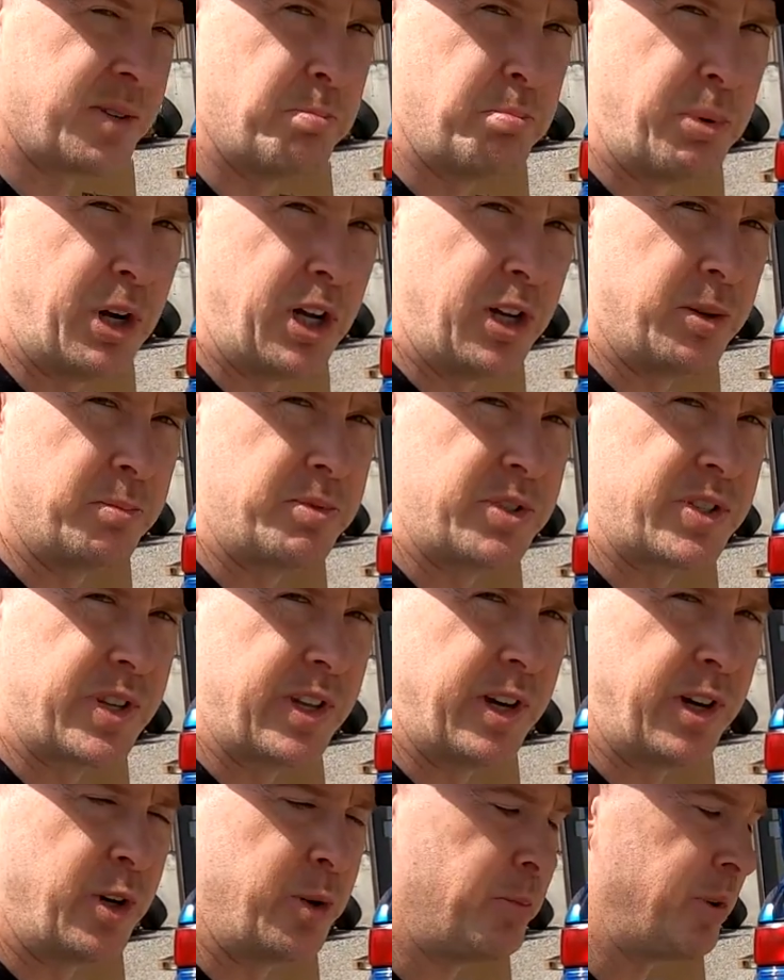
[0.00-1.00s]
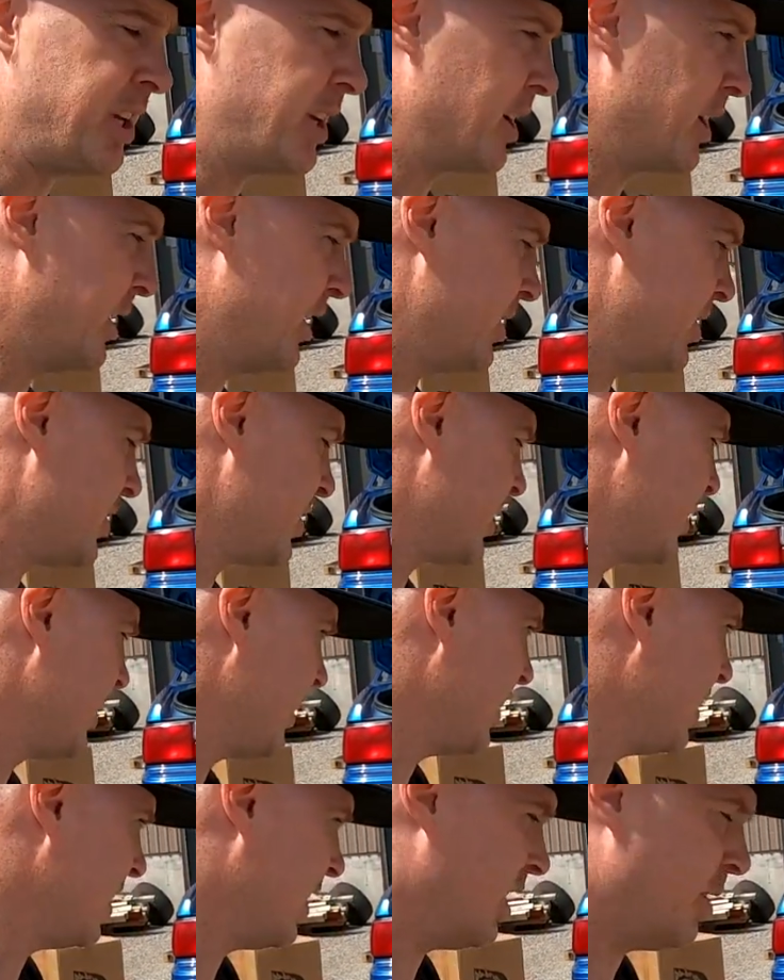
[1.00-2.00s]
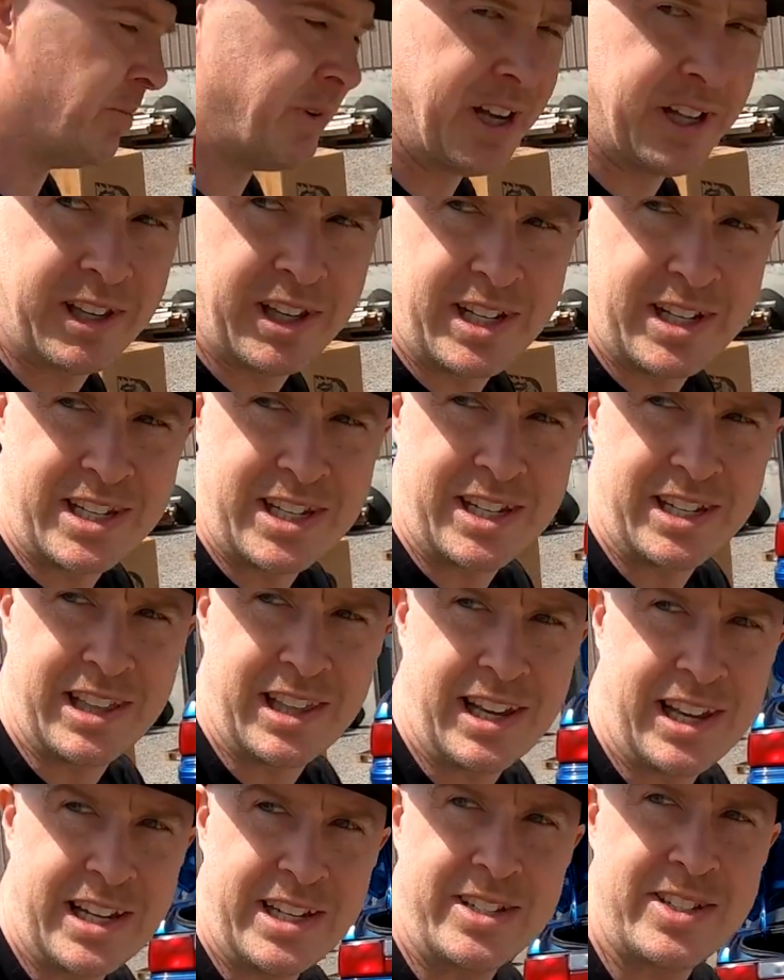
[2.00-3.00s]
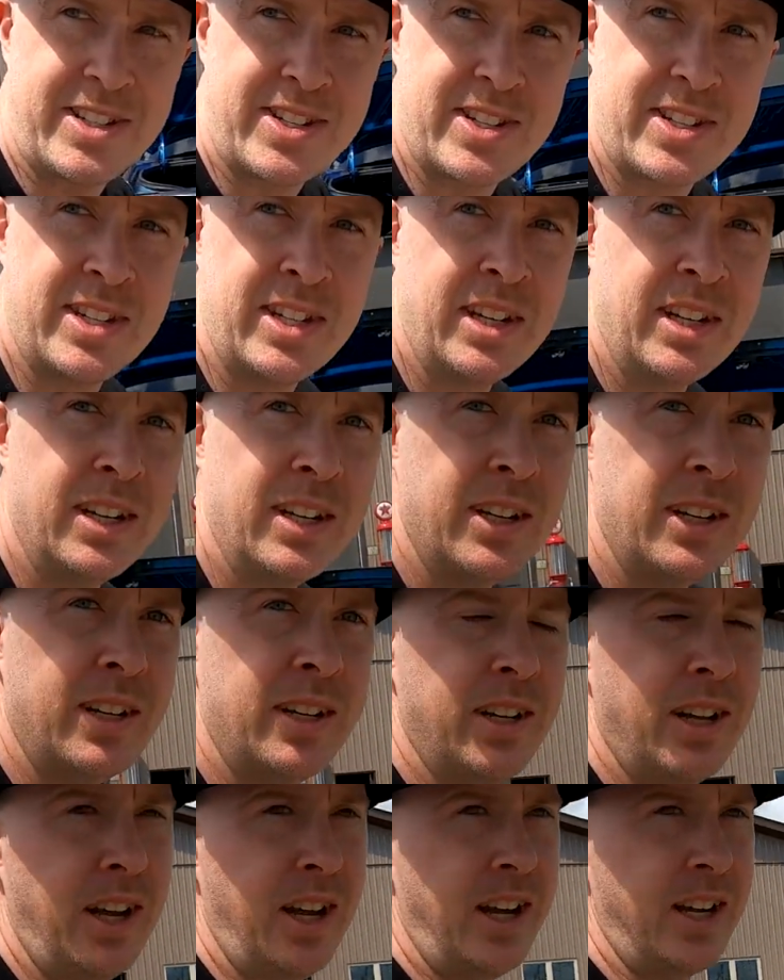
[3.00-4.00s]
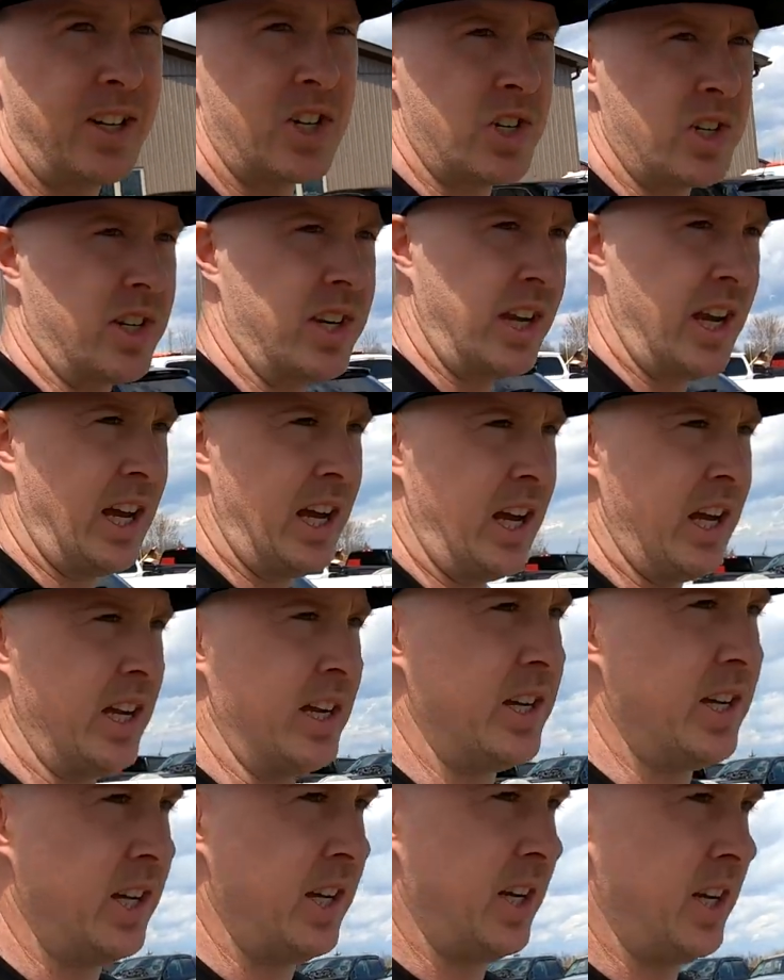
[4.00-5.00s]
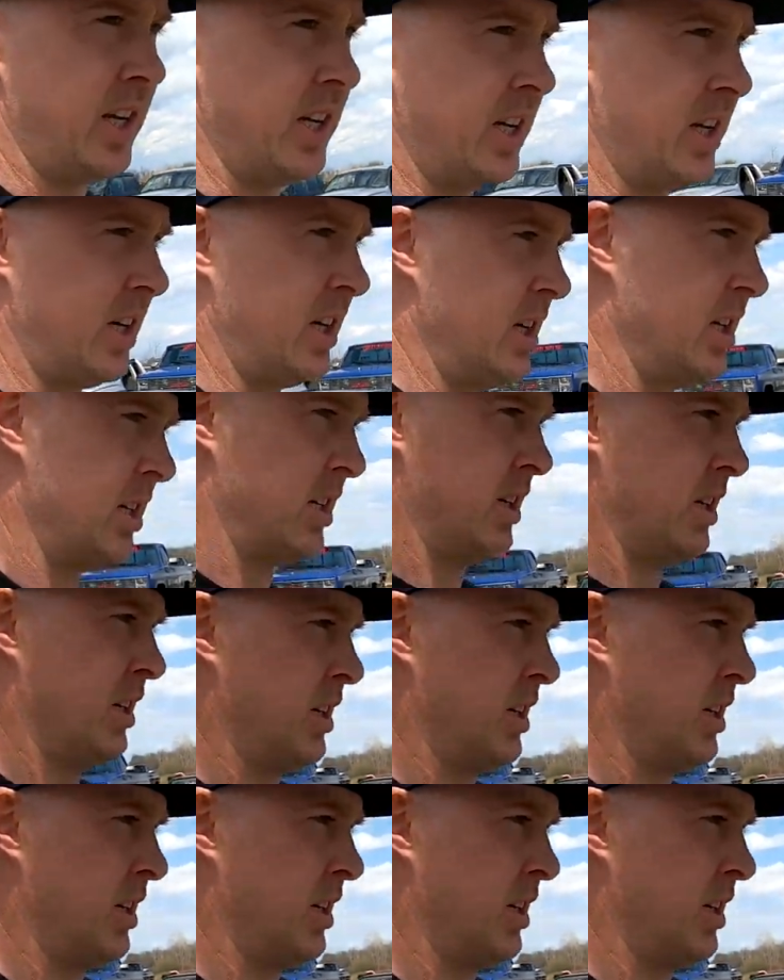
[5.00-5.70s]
some bulbs though, because the LED lights actually had a,